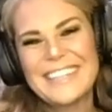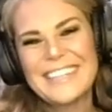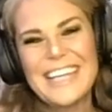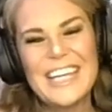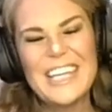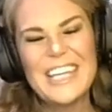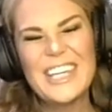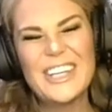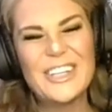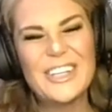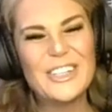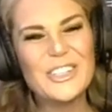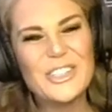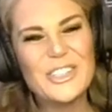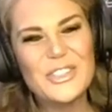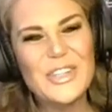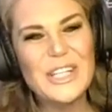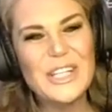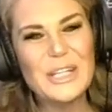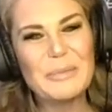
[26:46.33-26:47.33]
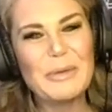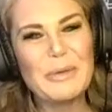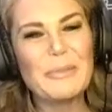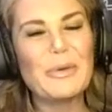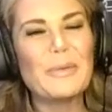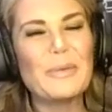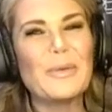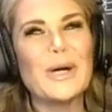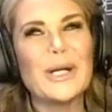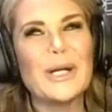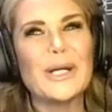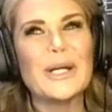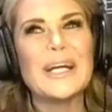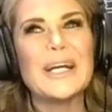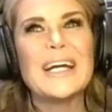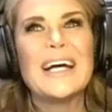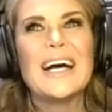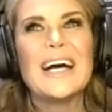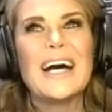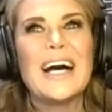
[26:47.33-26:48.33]
You just drink a little bit more water.
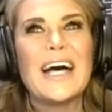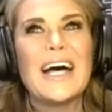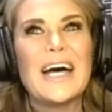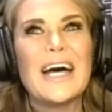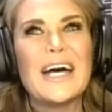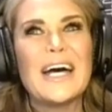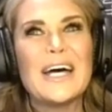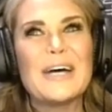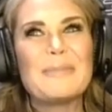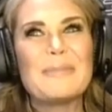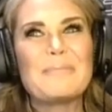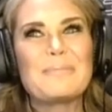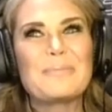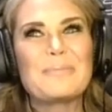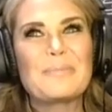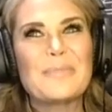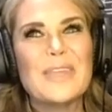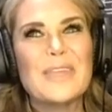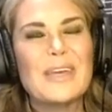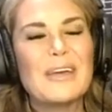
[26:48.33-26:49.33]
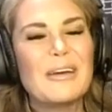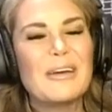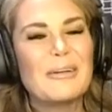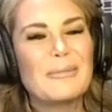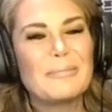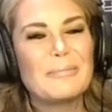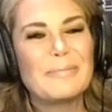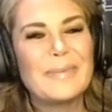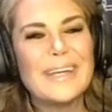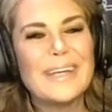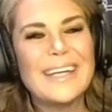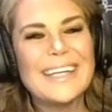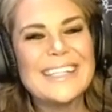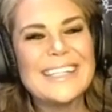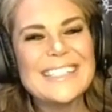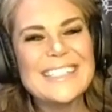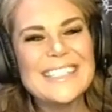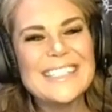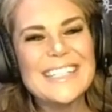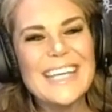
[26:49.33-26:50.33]

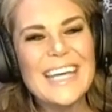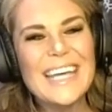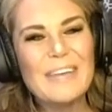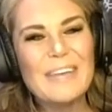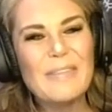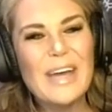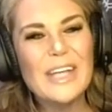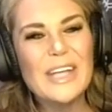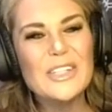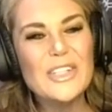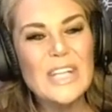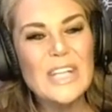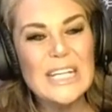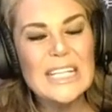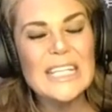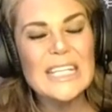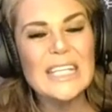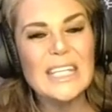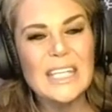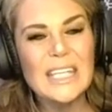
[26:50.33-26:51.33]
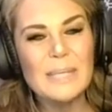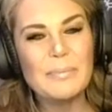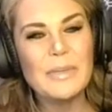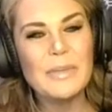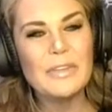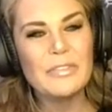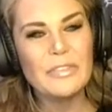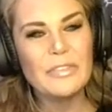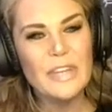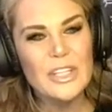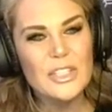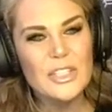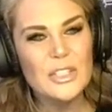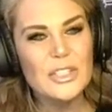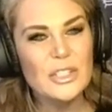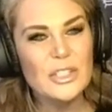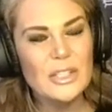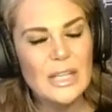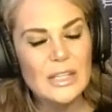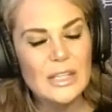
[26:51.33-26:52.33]
But I try to keep it
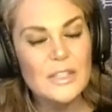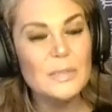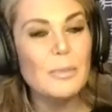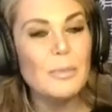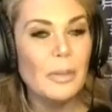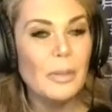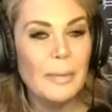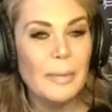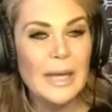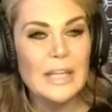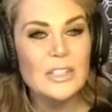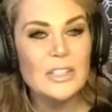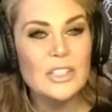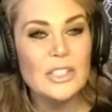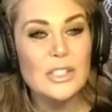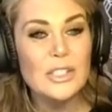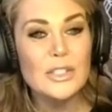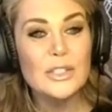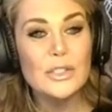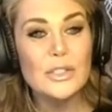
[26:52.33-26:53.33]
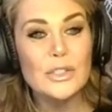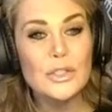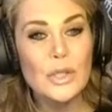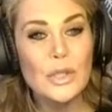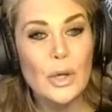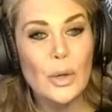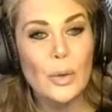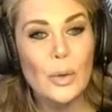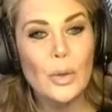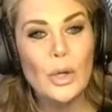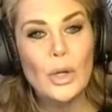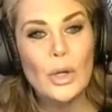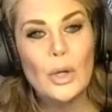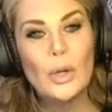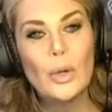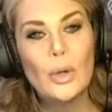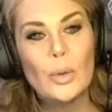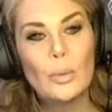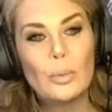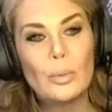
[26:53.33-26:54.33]
fresh, like small batches. So
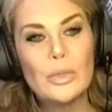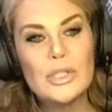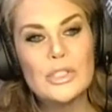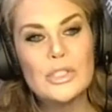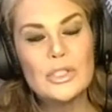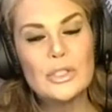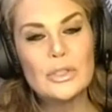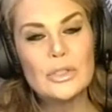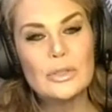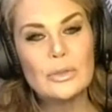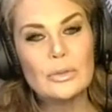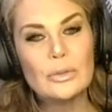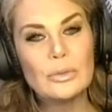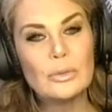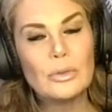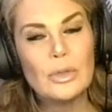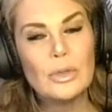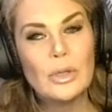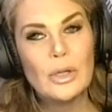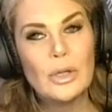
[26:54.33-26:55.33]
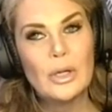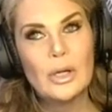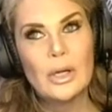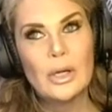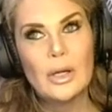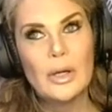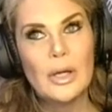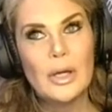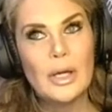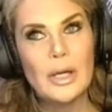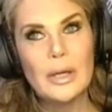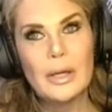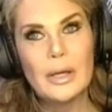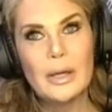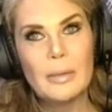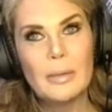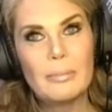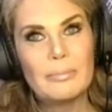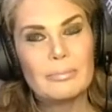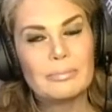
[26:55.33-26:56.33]
we do,
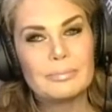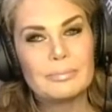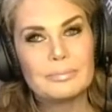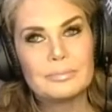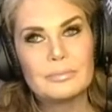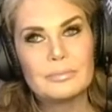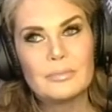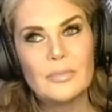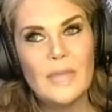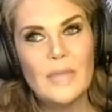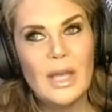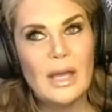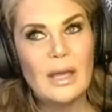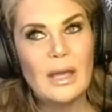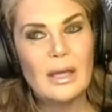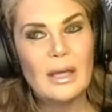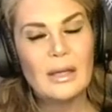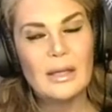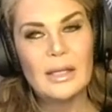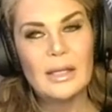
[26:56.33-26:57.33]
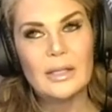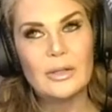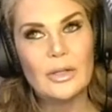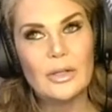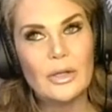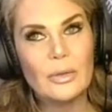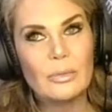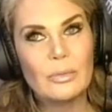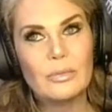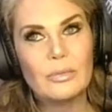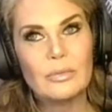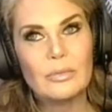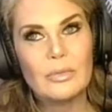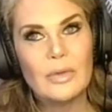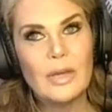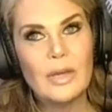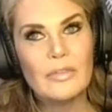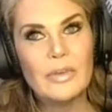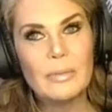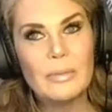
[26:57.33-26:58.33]
I don't know,
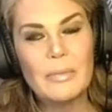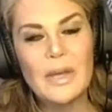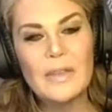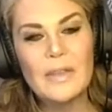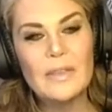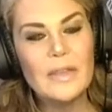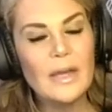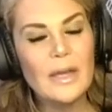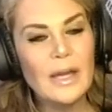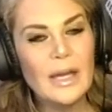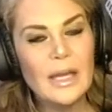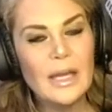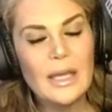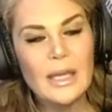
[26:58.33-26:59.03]
every month I